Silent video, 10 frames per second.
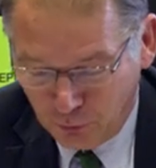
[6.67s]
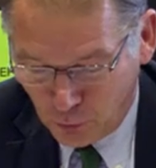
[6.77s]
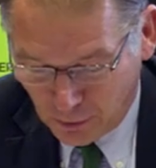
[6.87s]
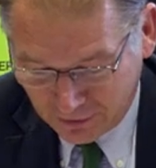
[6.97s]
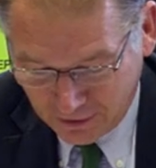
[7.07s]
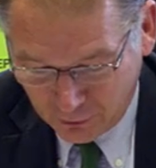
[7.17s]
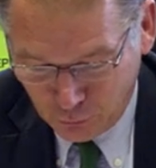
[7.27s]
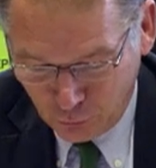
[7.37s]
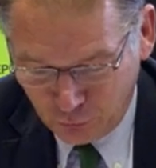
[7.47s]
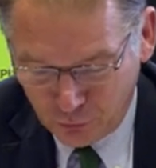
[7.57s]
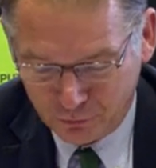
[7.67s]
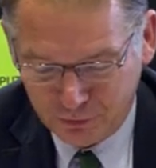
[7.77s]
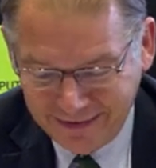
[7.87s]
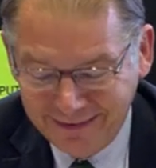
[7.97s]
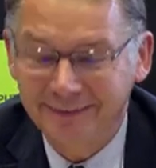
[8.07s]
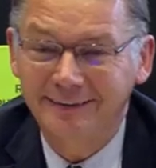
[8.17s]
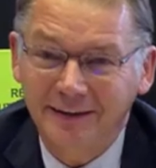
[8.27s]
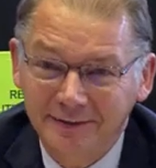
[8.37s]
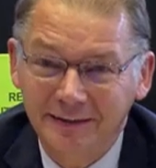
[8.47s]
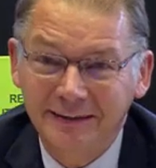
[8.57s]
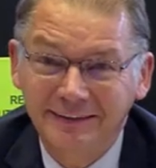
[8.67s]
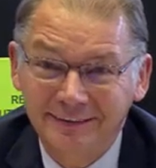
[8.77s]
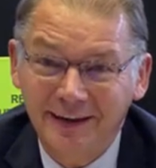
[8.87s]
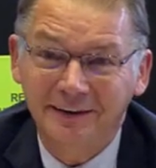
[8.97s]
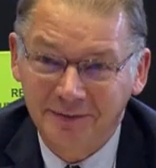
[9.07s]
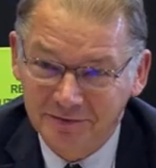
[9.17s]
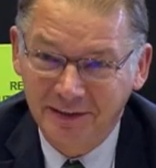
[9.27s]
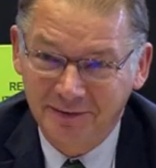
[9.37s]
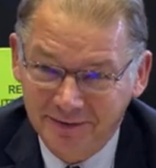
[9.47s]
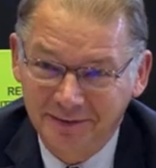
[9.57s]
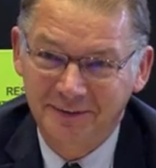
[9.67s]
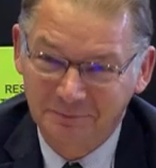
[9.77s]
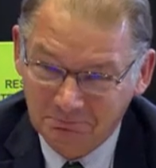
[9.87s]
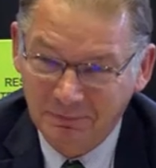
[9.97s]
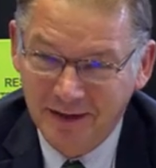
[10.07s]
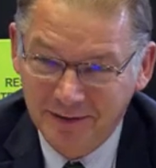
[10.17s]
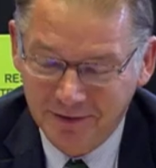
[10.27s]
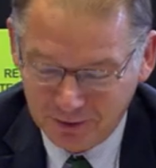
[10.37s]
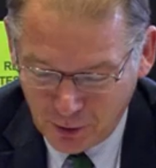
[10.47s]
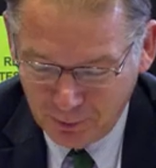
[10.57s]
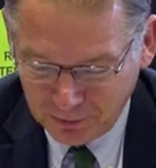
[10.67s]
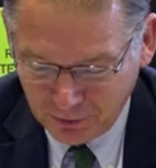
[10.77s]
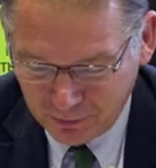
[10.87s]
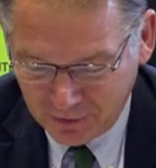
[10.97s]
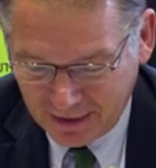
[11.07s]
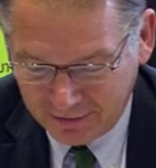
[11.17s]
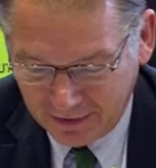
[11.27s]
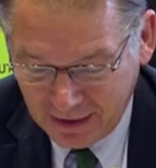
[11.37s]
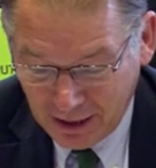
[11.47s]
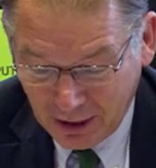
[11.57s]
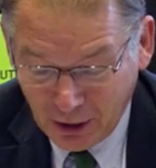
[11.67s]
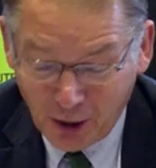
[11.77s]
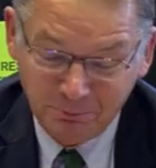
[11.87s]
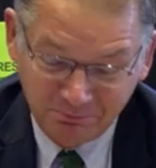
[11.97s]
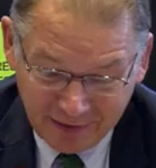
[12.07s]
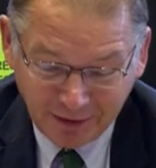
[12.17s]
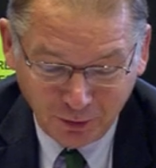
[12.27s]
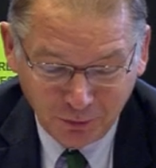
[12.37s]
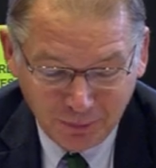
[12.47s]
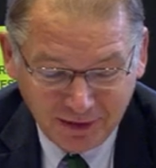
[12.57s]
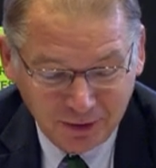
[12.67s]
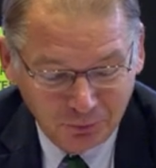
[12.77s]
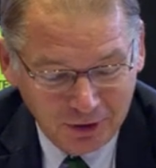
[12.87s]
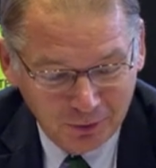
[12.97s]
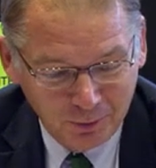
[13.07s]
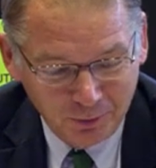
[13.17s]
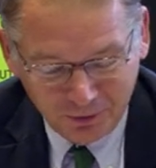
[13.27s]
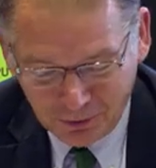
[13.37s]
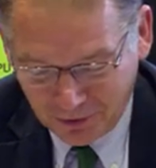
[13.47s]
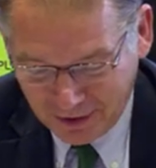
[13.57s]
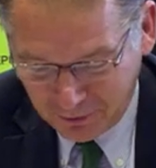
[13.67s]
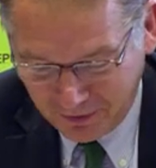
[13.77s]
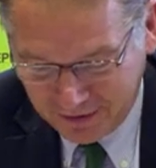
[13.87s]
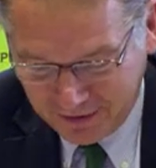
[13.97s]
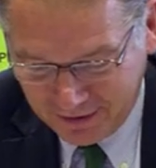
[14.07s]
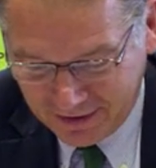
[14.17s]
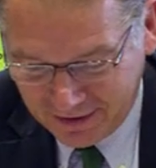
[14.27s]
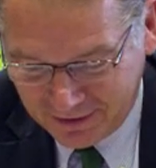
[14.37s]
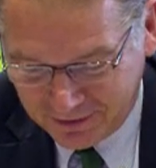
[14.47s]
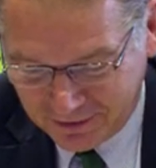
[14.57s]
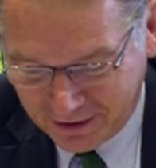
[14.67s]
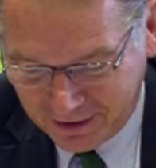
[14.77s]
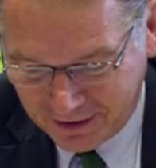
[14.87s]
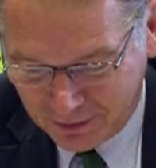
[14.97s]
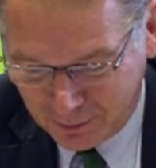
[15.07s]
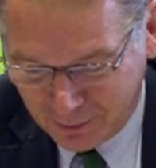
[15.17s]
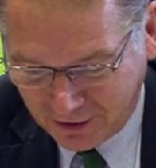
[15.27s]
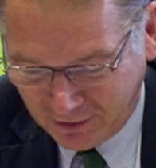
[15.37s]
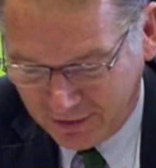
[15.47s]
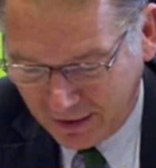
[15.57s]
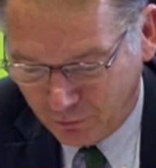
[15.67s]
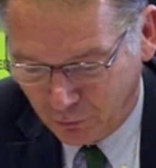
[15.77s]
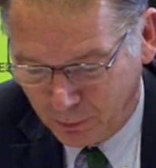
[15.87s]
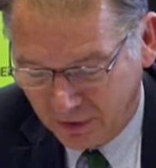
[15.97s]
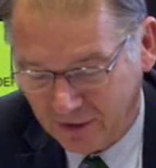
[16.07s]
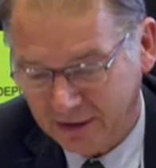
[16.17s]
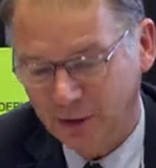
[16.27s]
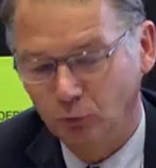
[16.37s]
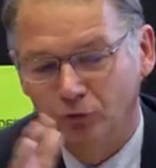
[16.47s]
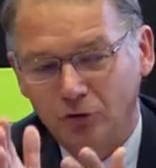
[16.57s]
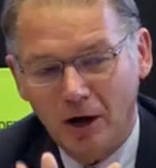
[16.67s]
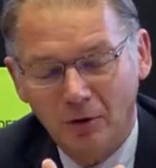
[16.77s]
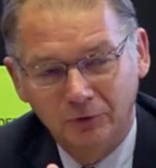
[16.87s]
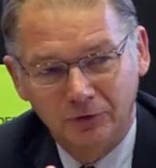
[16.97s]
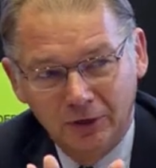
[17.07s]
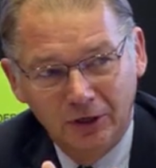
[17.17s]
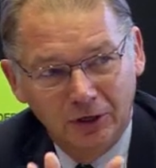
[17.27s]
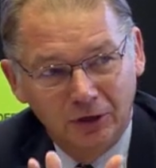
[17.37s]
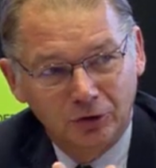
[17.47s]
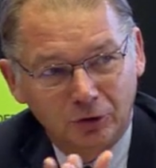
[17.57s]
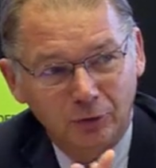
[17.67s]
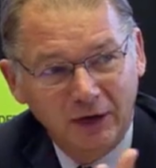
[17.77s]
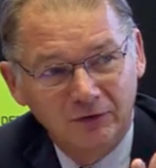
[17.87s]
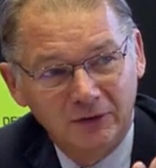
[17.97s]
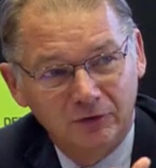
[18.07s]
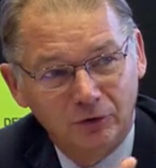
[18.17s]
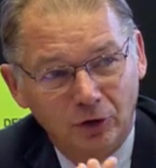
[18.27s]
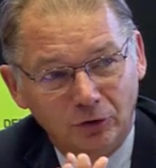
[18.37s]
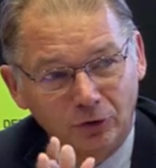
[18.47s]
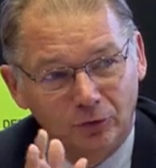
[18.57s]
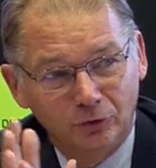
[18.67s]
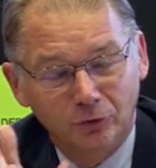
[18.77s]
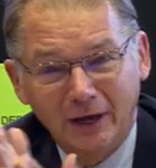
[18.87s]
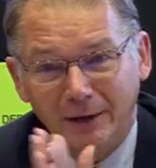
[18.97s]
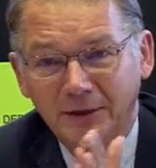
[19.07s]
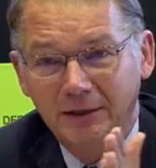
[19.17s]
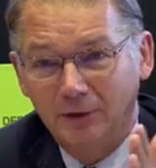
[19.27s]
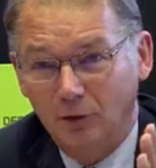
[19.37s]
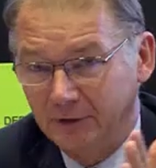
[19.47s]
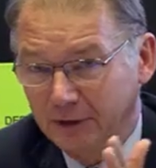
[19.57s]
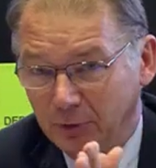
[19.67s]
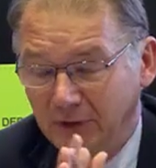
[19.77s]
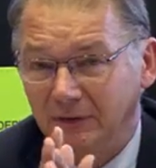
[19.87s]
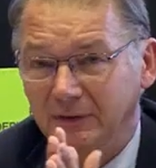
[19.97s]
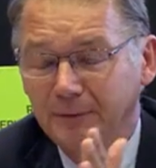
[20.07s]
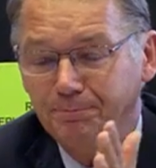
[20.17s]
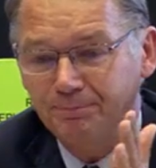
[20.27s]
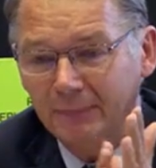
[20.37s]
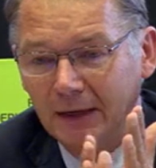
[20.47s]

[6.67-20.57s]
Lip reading: No one can accuse you of indecisiveness, and compliments for that. Now, that doesn't mean that we agree with you on everything, and you imagine that. So basically, you drowned the crisis under a tsunami of liquidity.